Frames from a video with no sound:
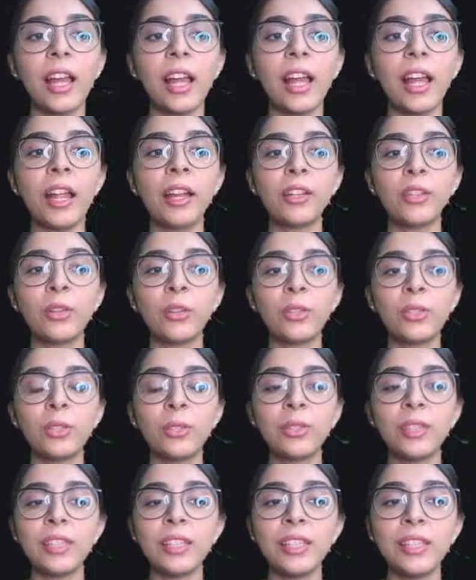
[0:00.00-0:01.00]
and also
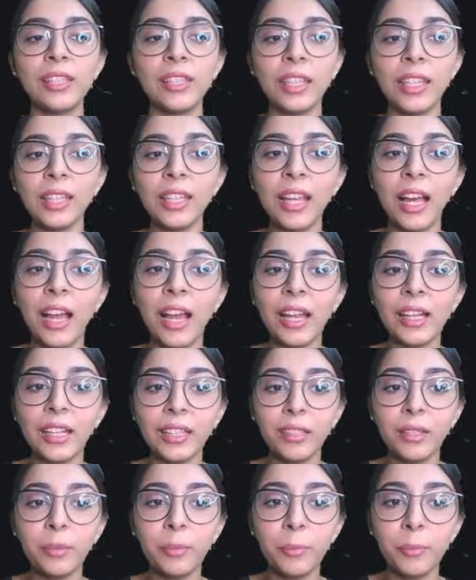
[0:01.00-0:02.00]
then he's saying I
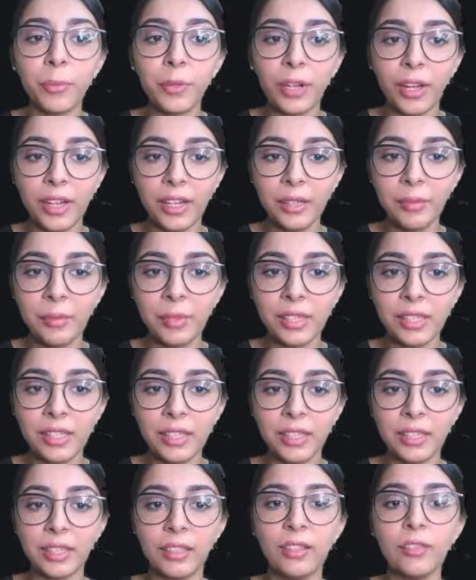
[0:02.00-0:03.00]
rather pride
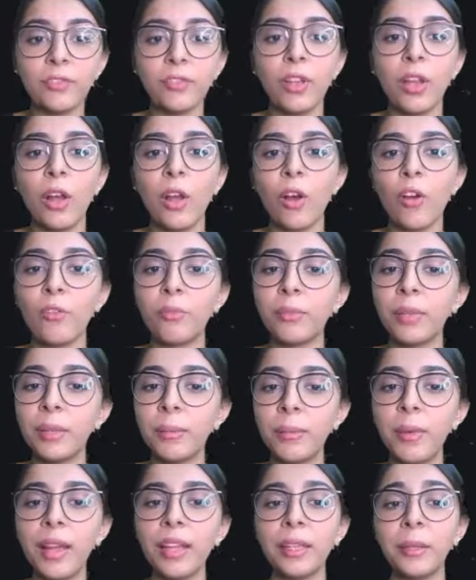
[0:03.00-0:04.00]
myself of my
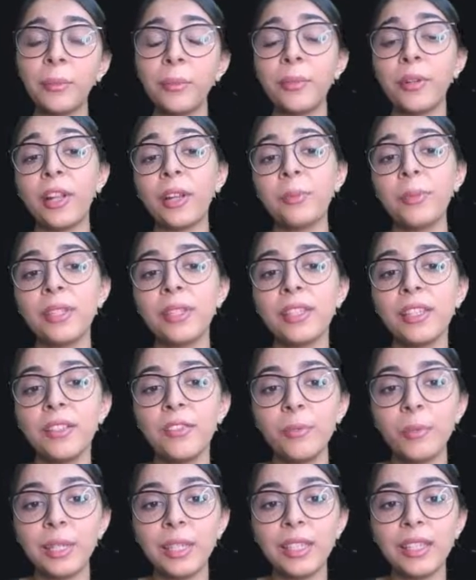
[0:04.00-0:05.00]
packing. Pride myself
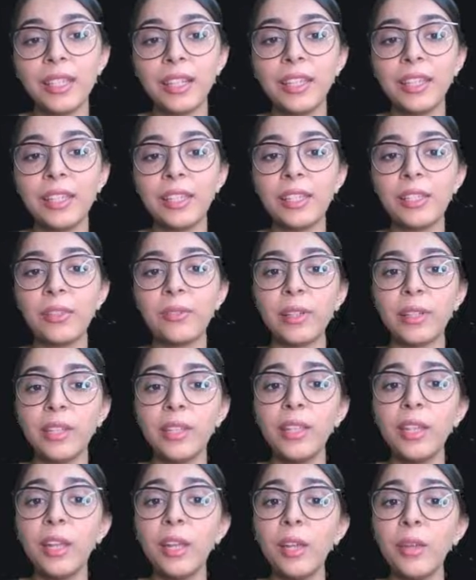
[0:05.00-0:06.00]
means that he is very
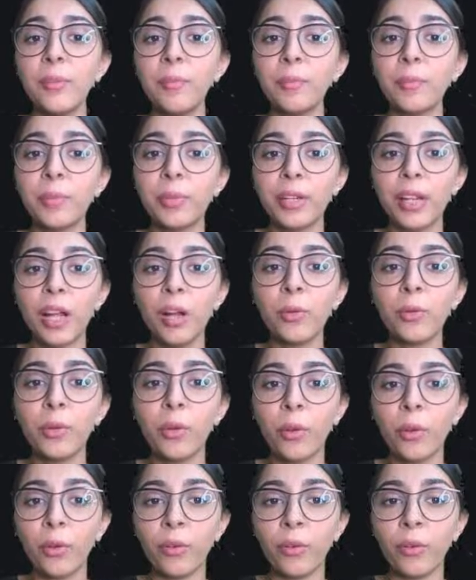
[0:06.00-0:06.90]
proud